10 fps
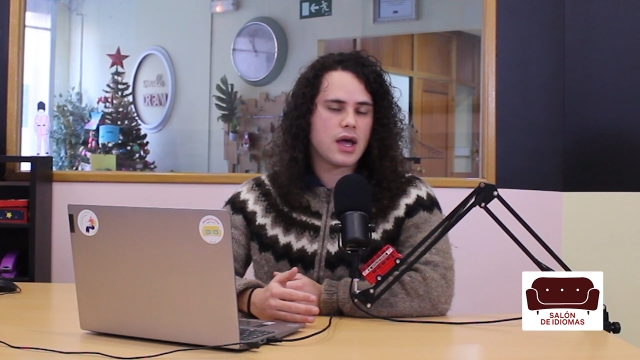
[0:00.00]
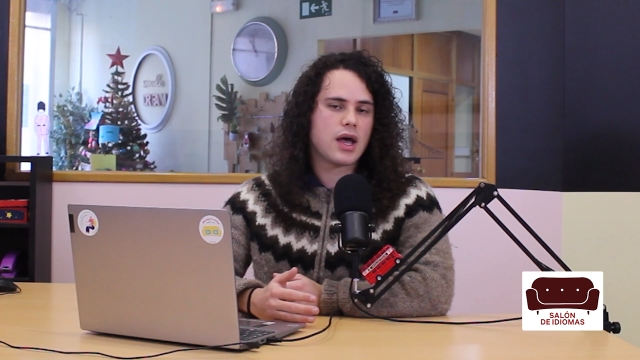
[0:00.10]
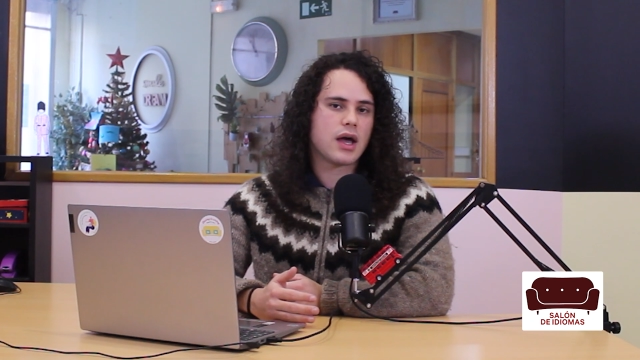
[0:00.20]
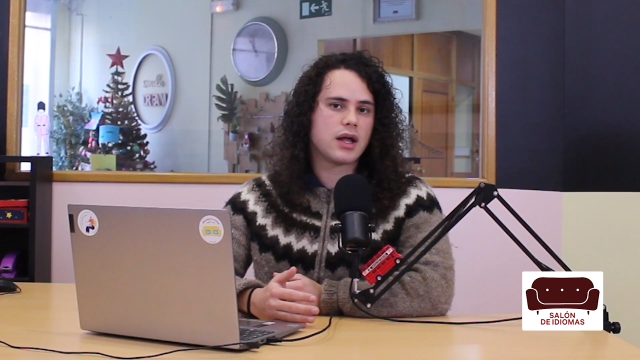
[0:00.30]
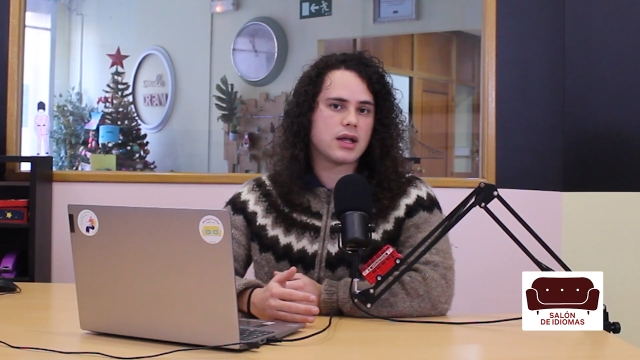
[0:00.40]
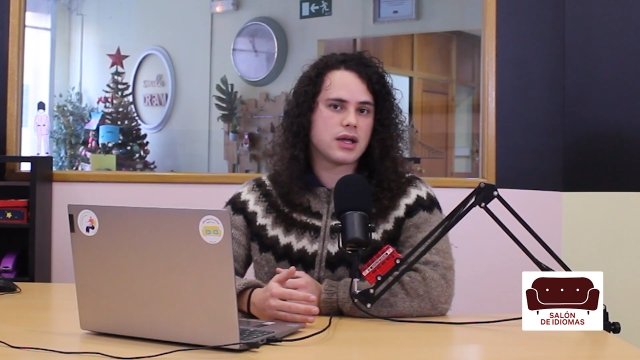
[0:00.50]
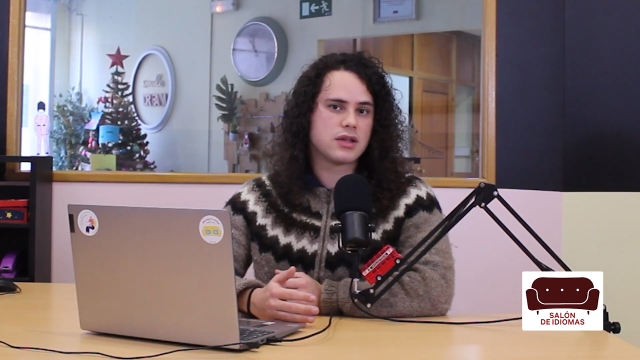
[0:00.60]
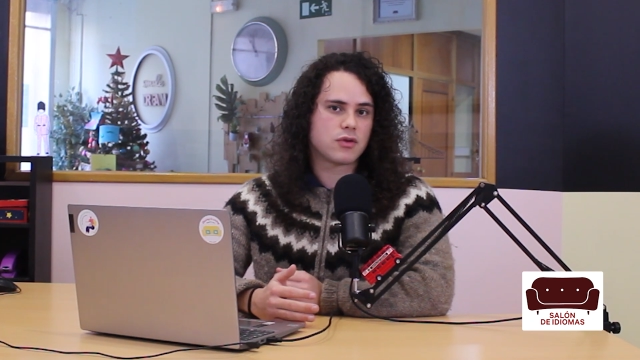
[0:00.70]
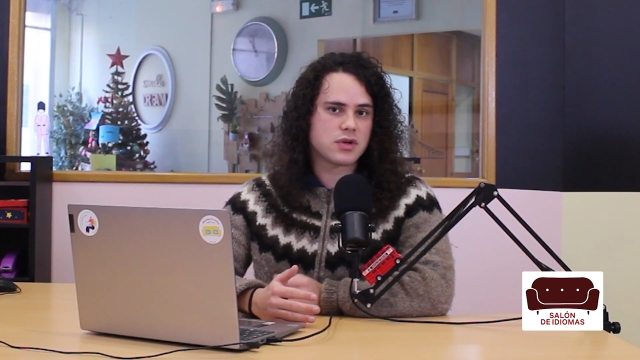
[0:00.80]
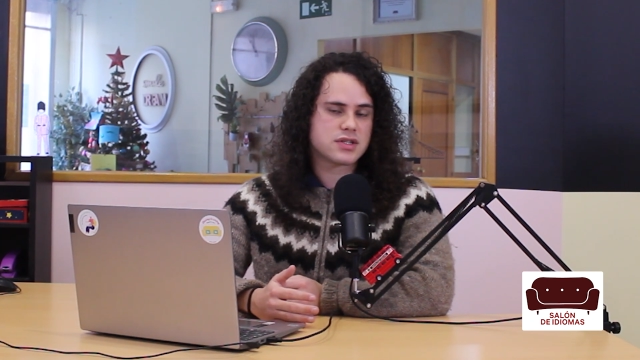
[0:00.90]
And in
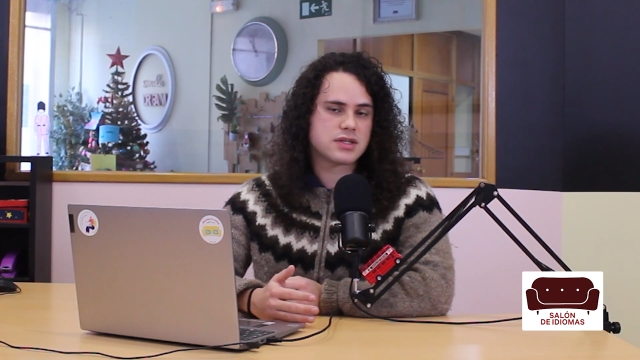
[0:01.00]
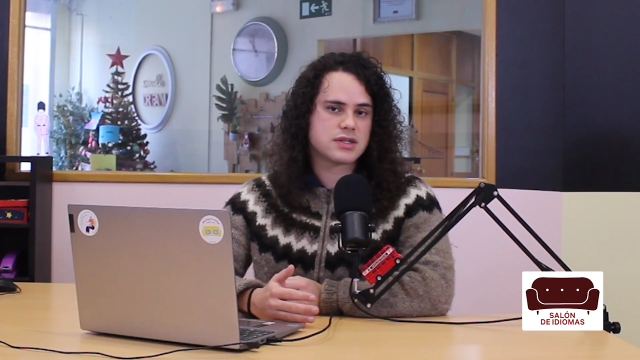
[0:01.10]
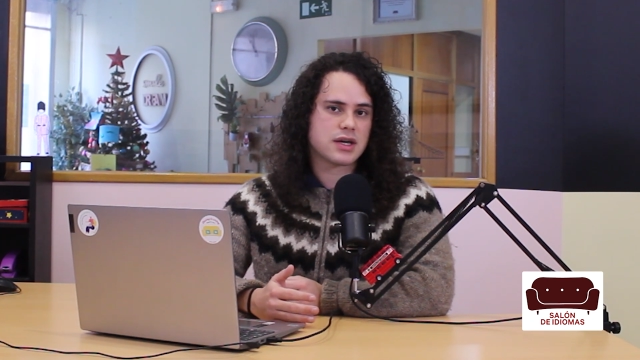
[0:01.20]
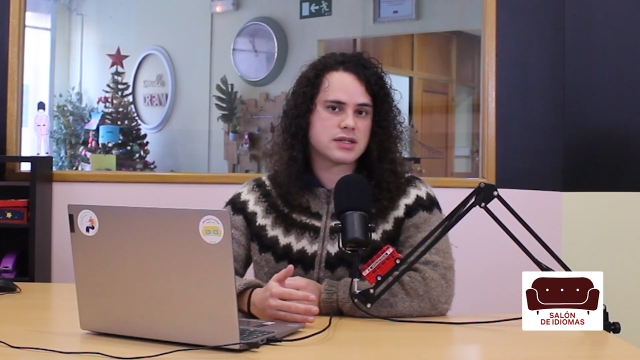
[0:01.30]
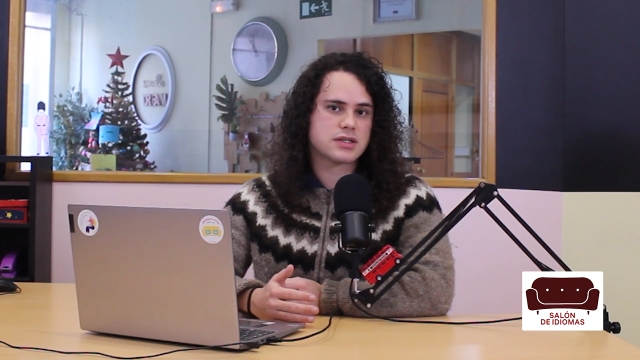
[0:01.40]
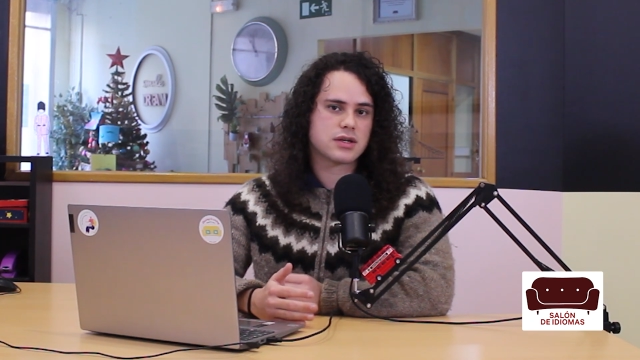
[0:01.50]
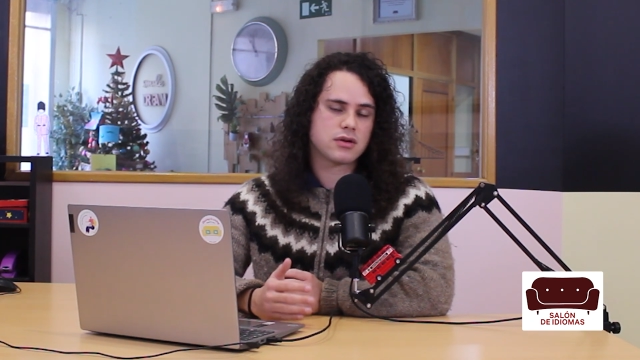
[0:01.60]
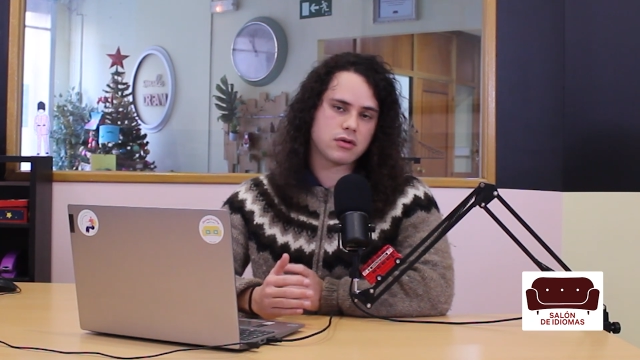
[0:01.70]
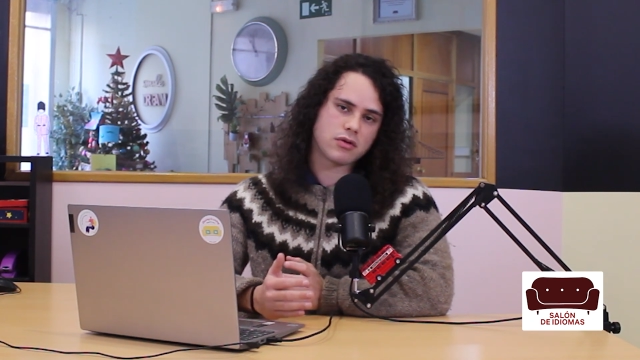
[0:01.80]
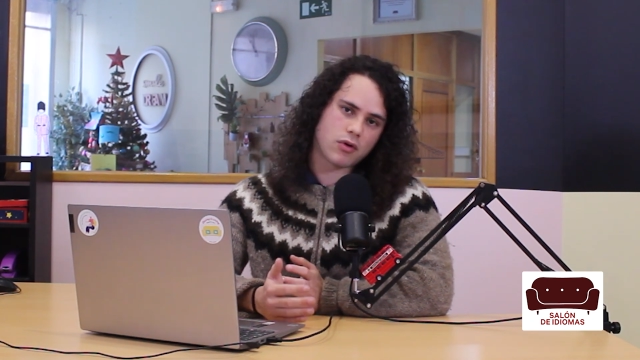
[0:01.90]
the written test,
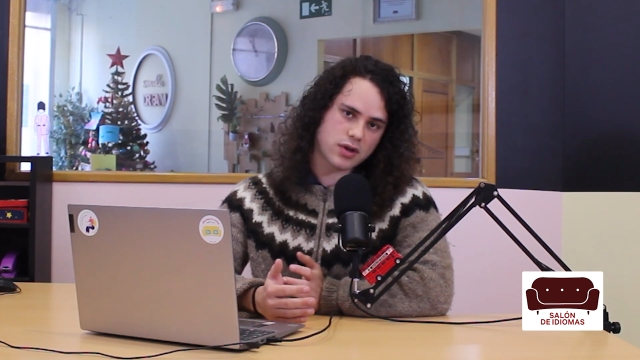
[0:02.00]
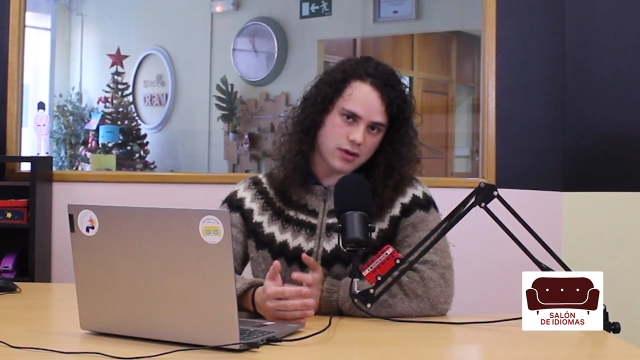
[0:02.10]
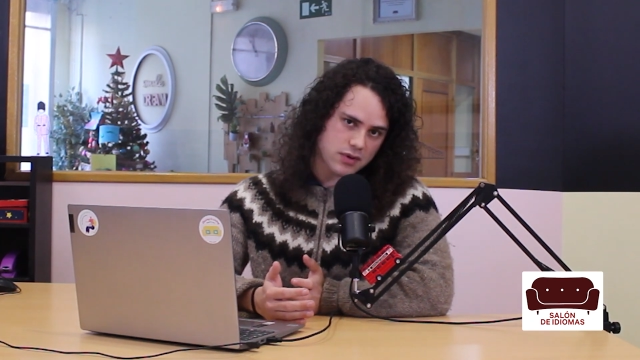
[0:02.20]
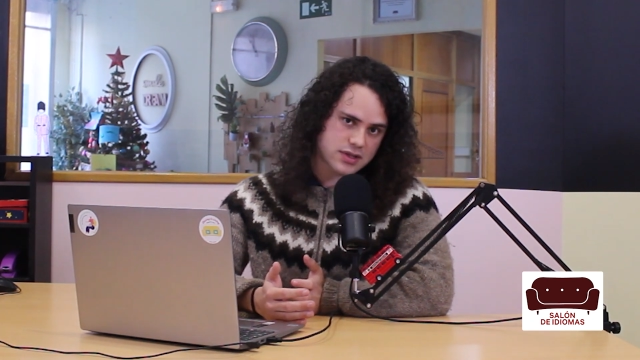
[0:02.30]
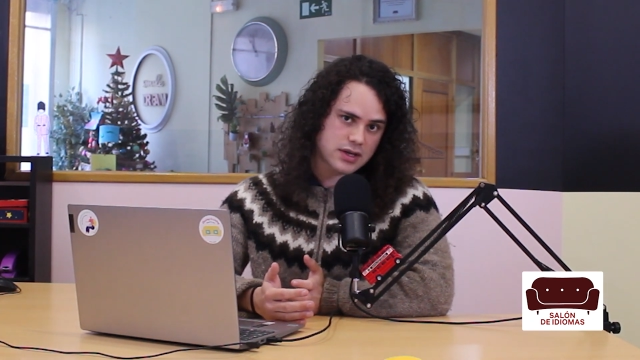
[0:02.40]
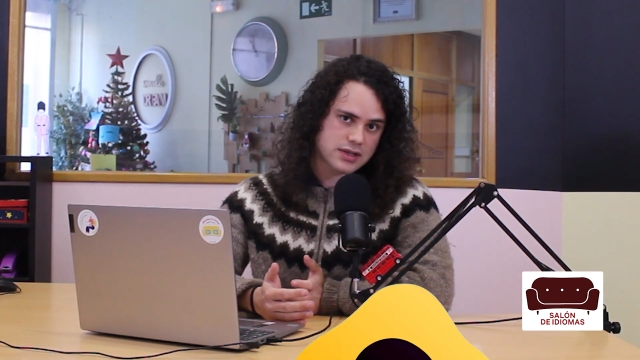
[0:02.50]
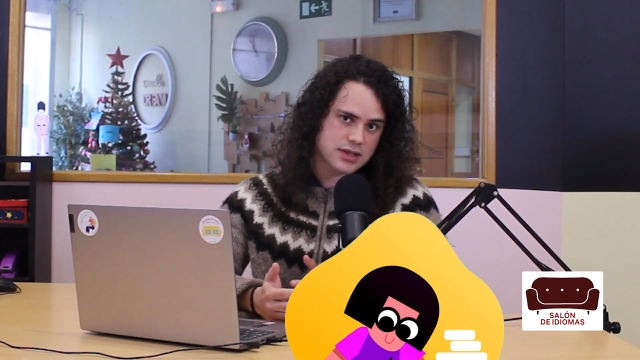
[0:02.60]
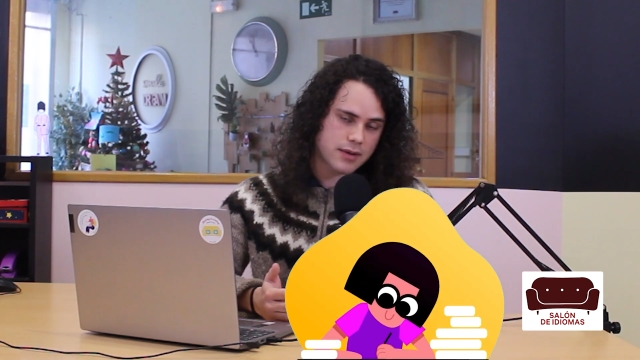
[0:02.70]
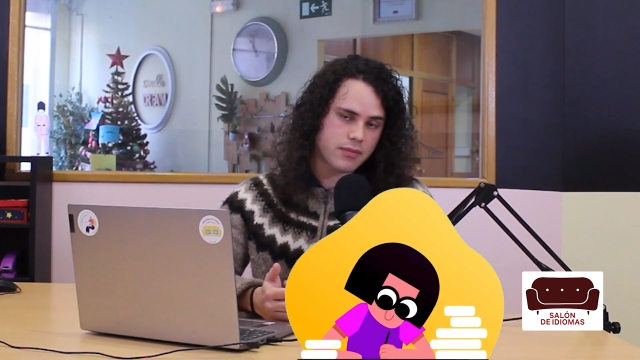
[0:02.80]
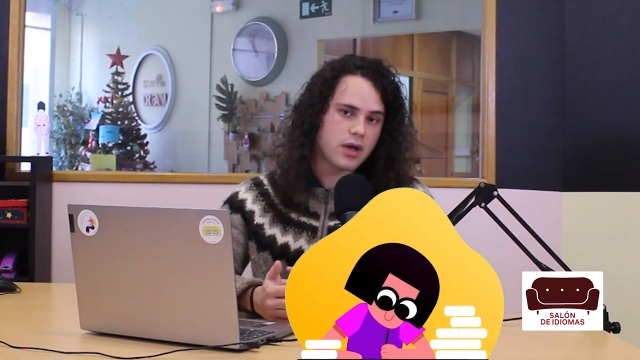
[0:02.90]
or the written
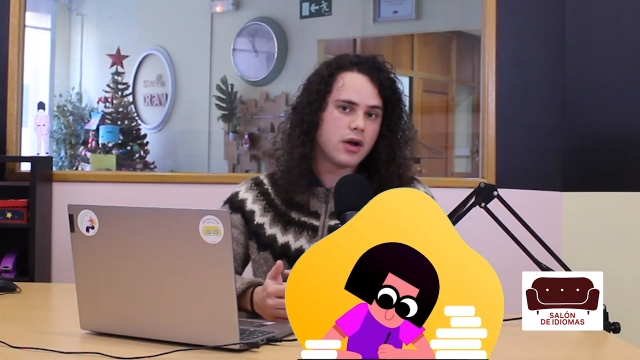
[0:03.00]
exam,